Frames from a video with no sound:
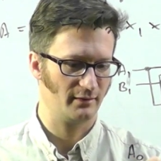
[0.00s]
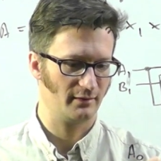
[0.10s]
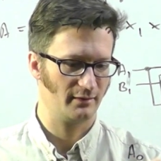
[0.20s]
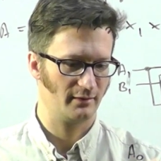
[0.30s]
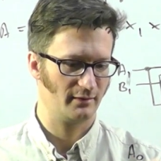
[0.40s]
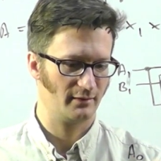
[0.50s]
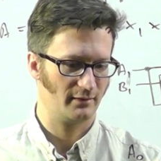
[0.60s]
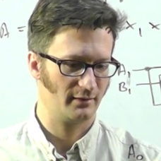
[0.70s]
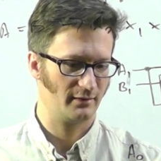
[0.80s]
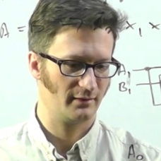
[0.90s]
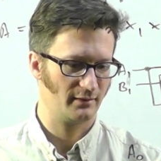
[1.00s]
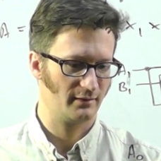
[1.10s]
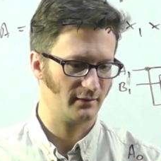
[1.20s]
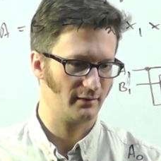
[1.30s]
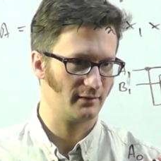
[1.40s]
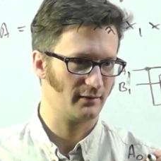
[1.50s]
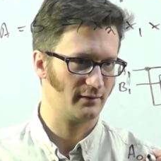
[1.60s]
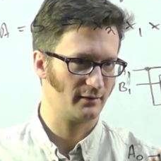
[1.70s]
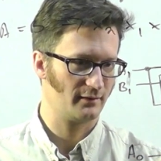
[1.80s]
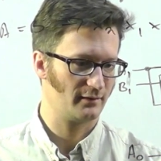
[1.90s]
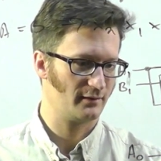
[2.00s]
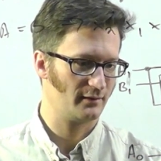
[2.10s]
Nobody speaks.